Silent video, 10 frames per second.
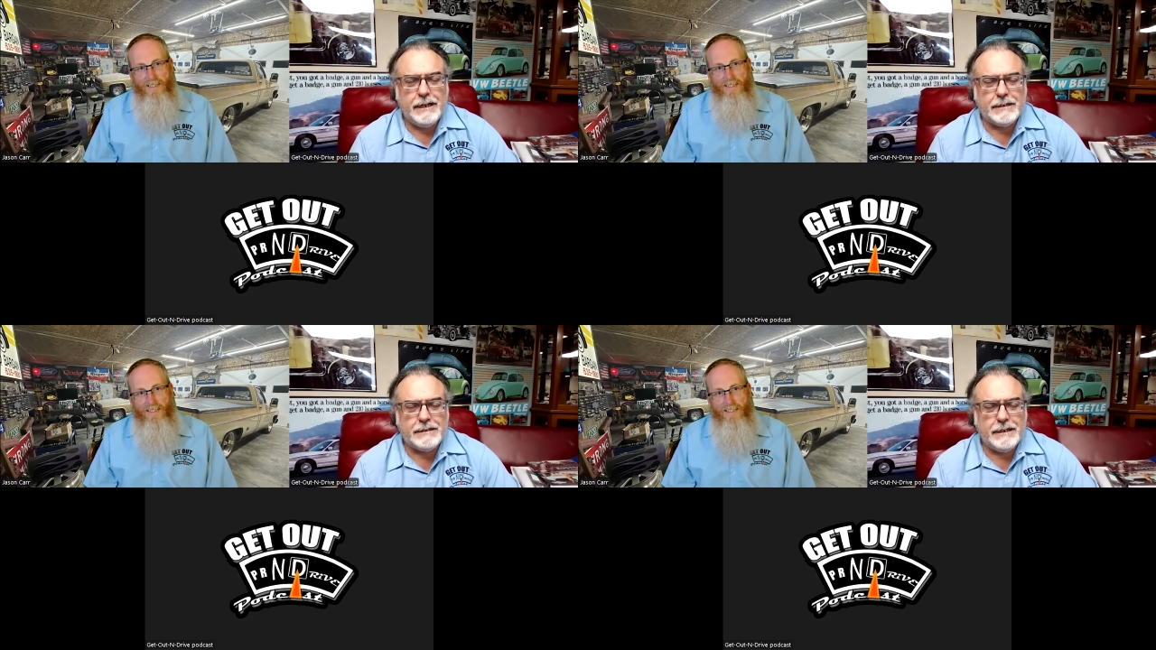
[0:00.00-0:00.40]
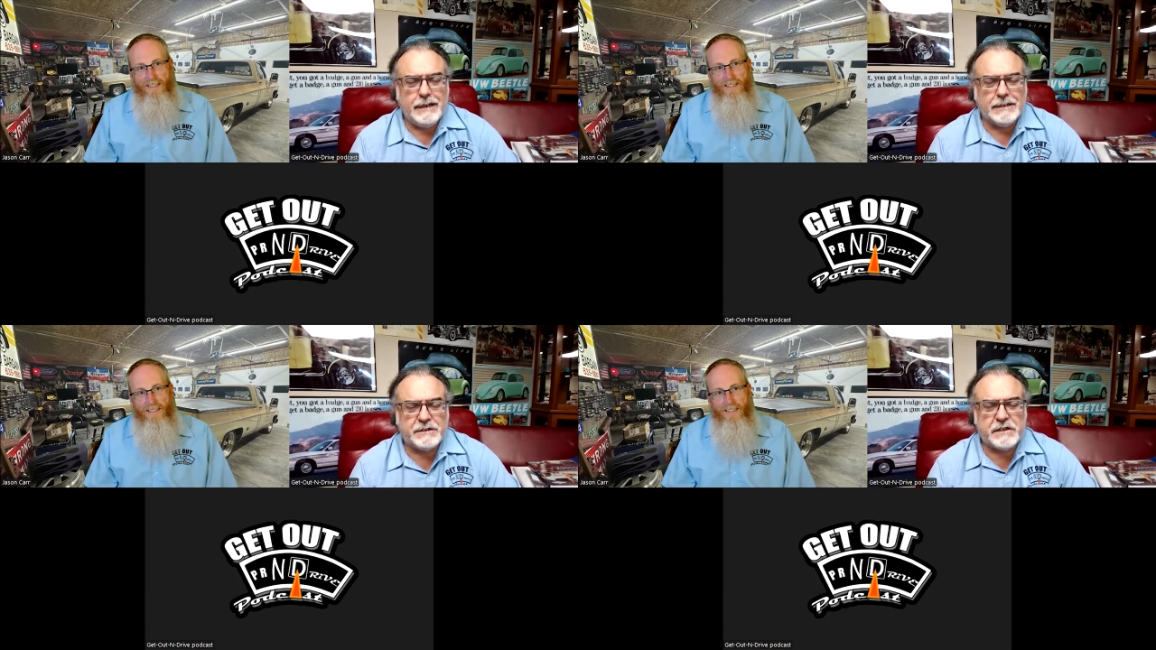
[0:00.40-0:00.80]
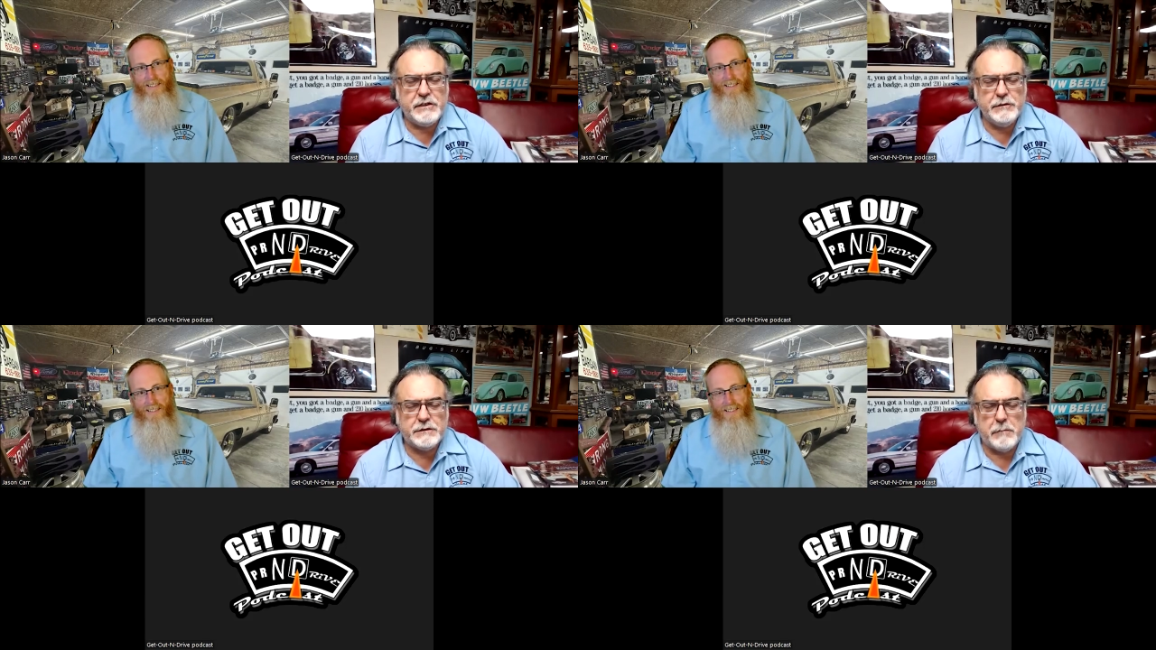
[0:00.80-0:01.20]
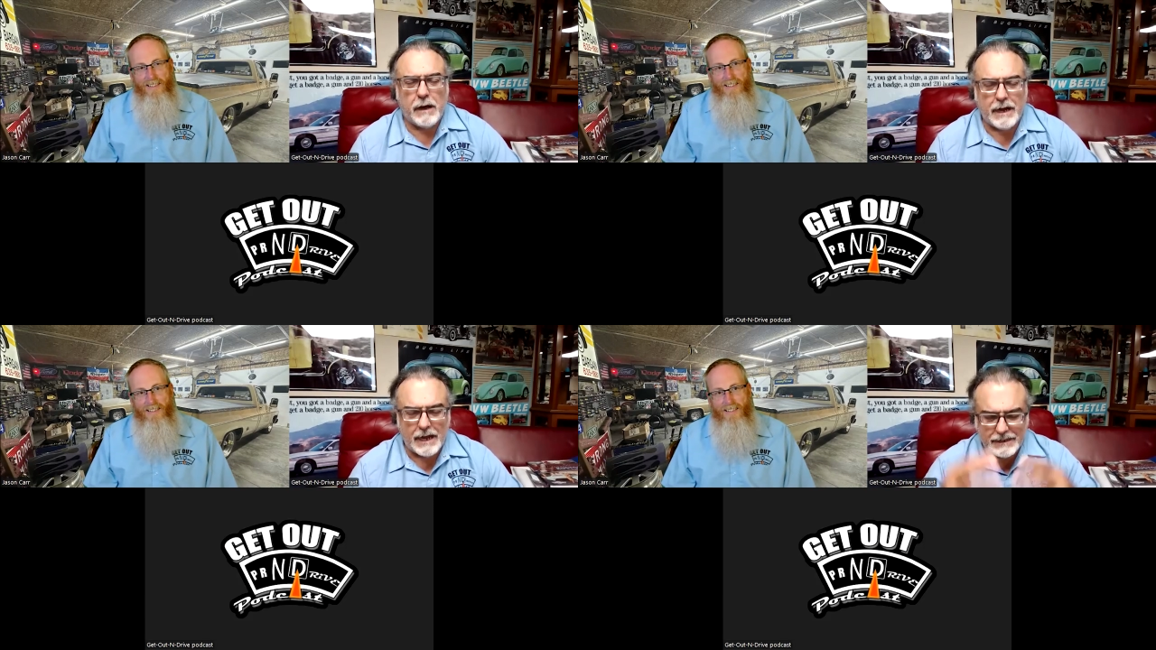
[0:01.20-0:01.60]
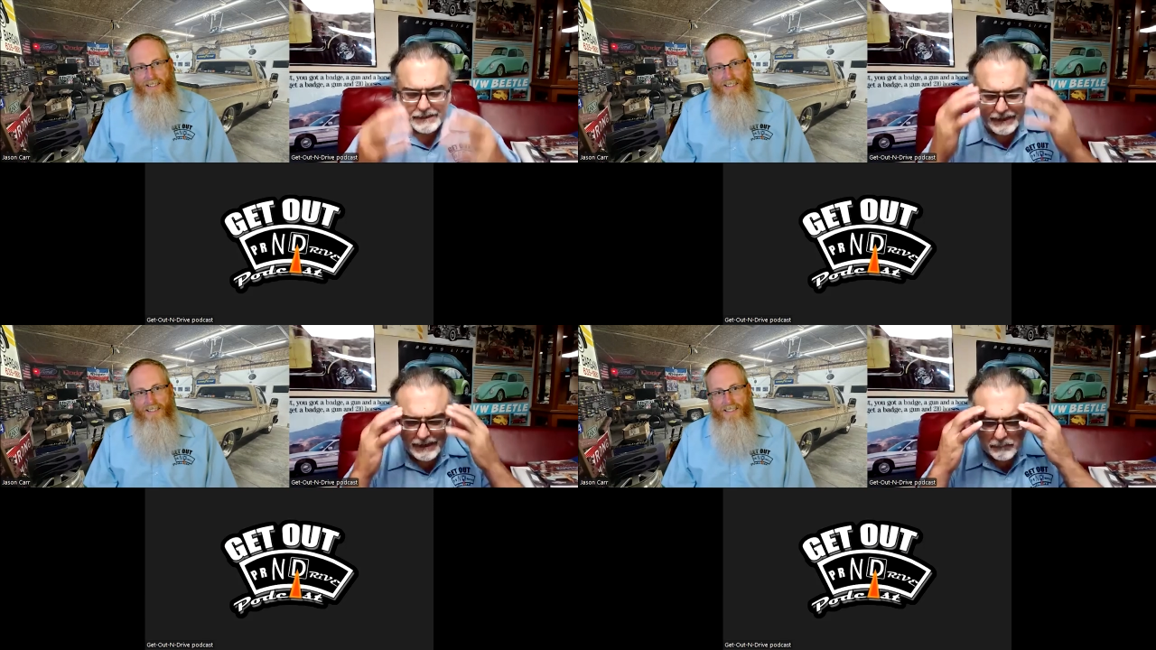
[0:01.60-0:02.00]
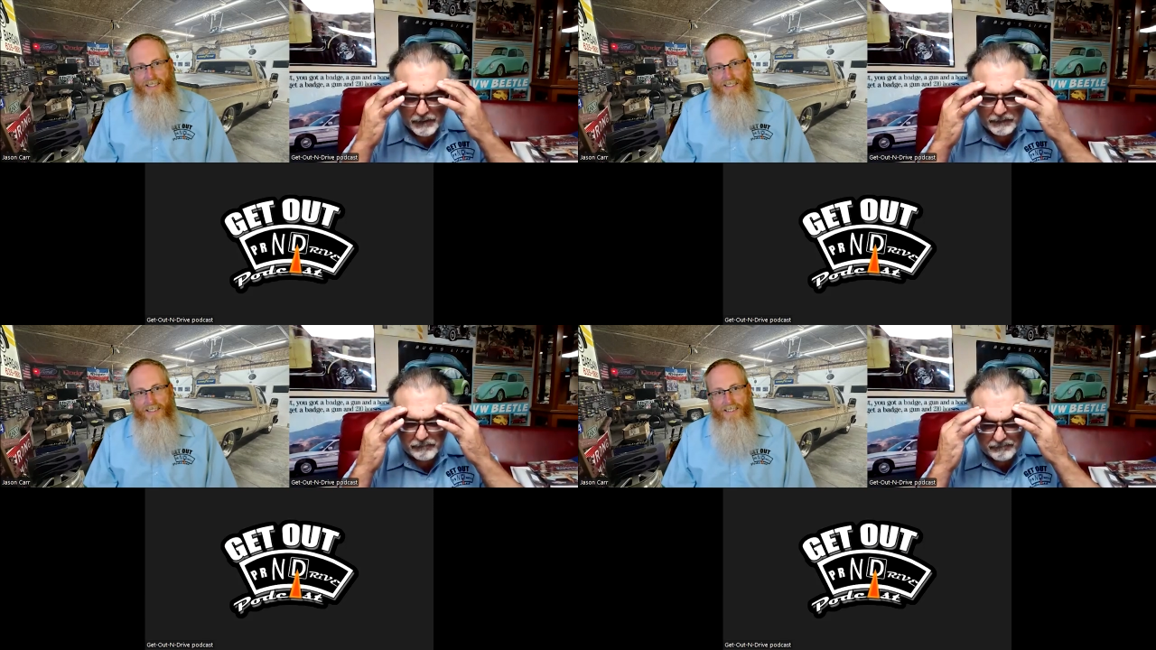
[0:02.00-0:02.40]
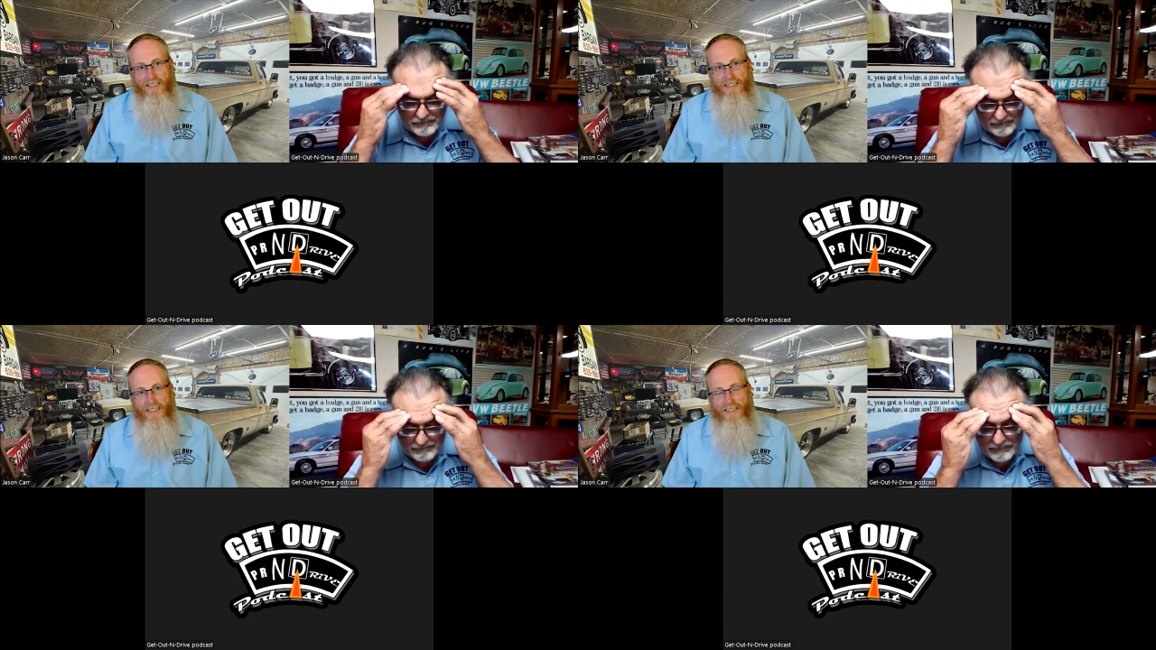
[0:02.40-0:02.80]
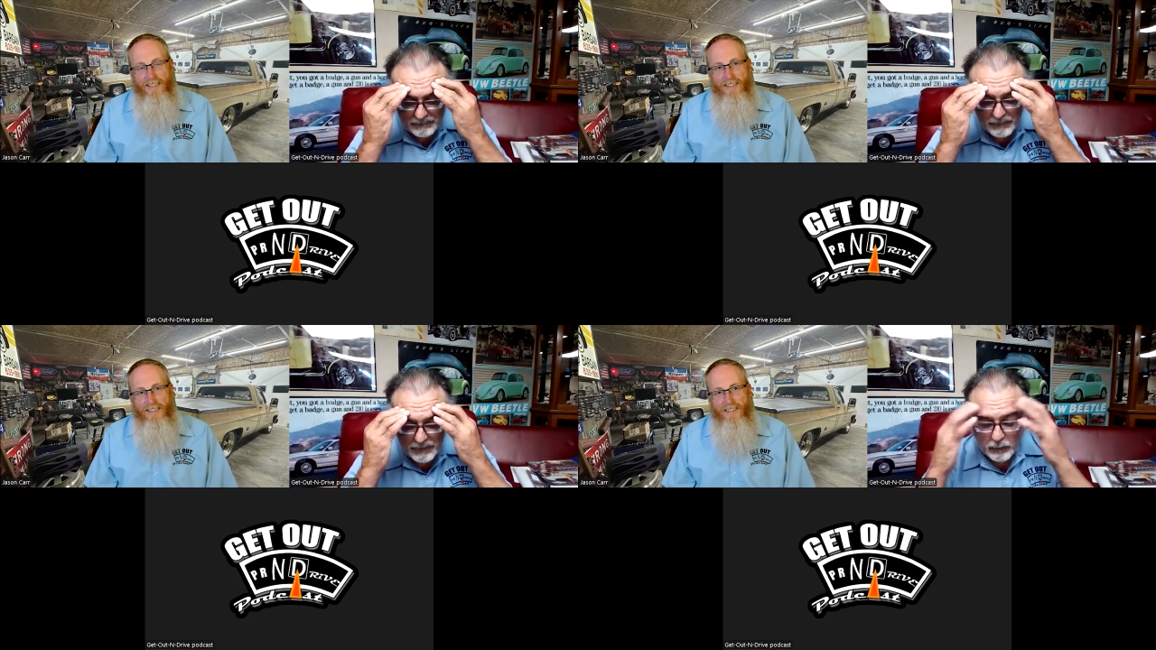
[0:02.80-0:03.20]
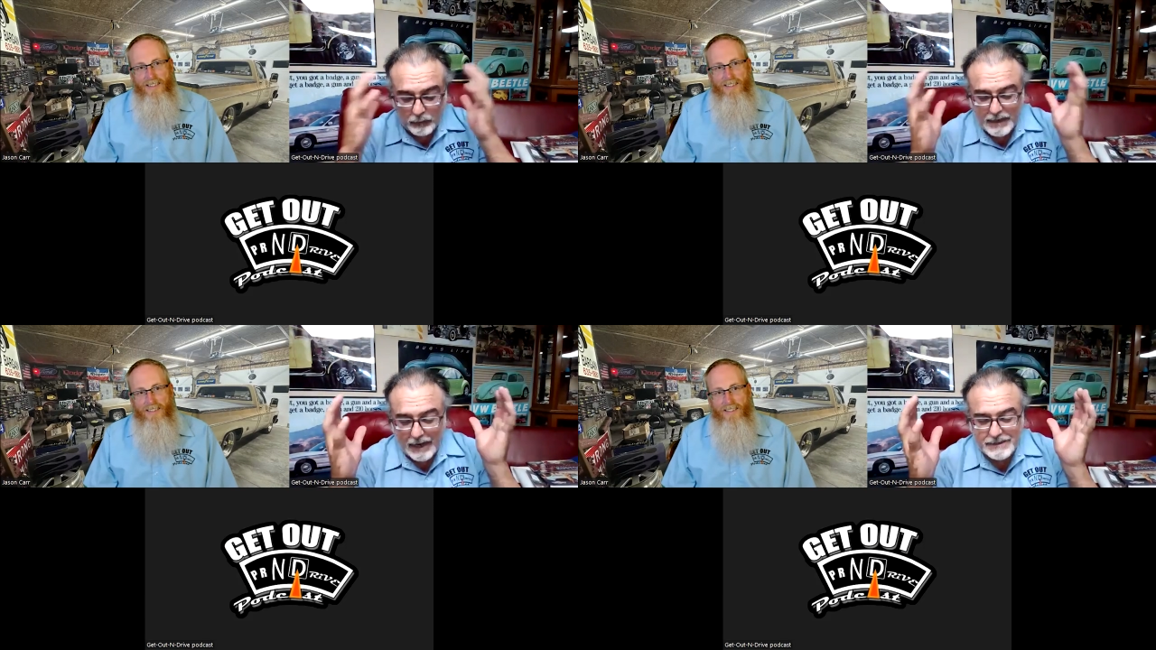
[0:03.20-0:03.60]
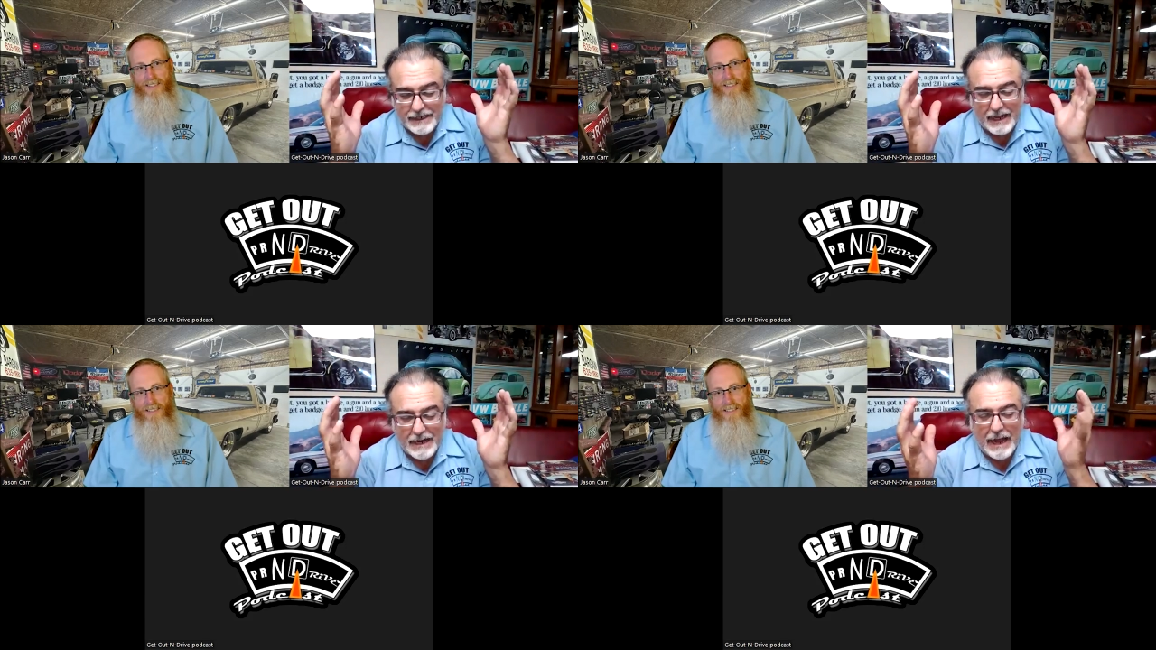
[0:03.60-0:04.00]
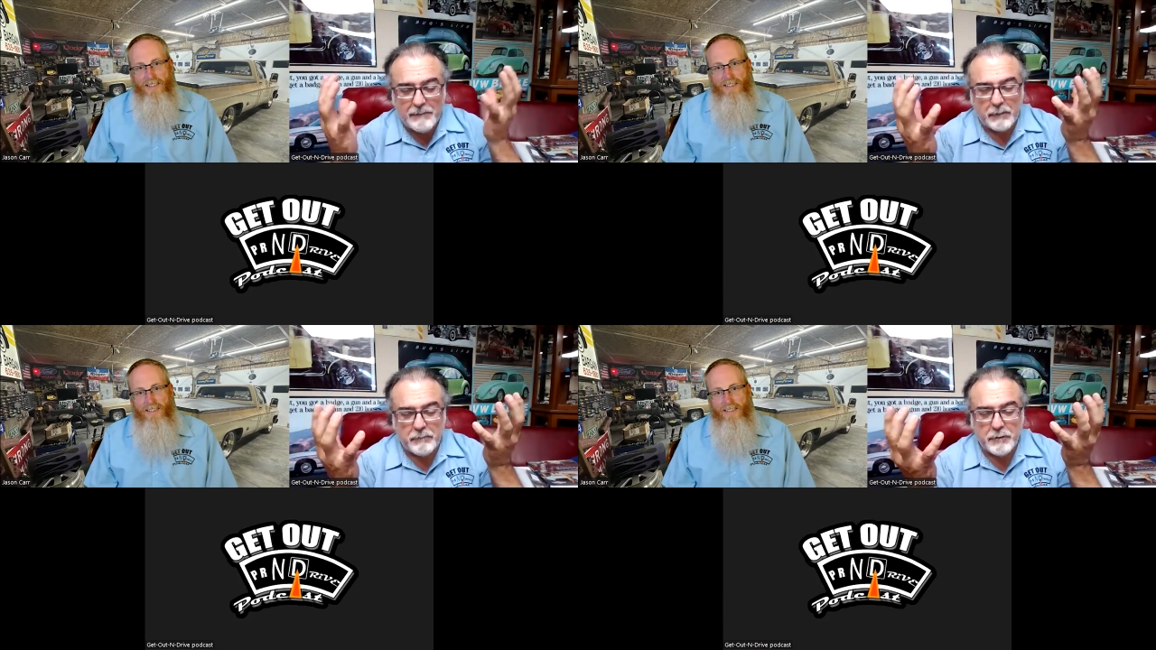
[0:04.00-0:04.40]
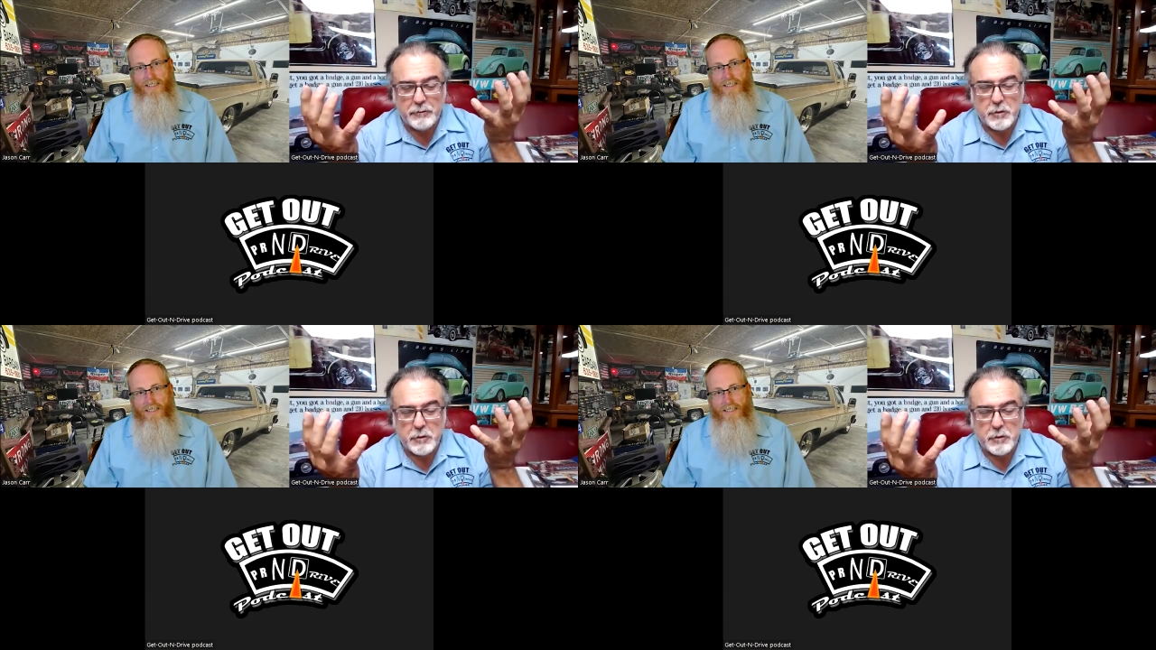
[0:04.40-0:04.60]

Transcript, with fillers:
Speaker 1: it it skews my idea, but the only idea I have of New